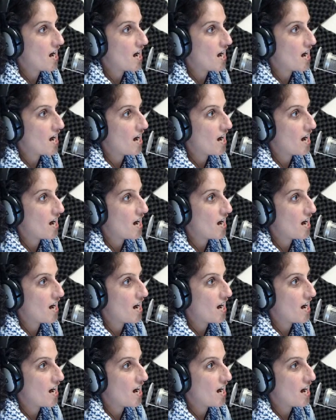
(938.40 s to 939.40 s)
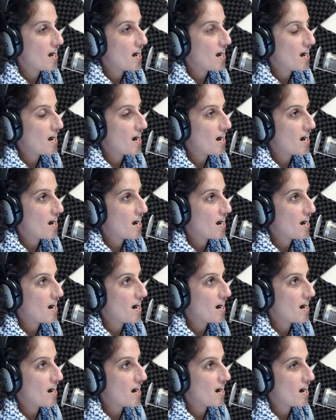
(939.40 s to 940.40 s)

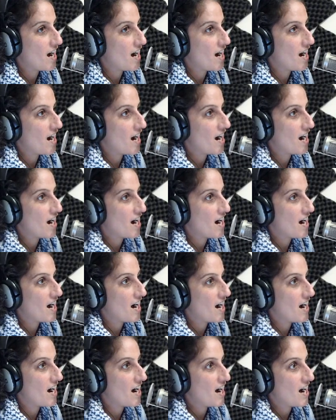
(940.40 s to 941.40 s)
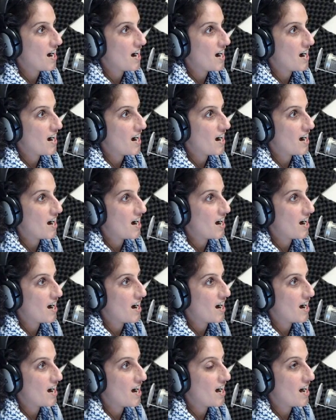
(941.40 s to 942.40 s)
No words are spoken by the person on screen.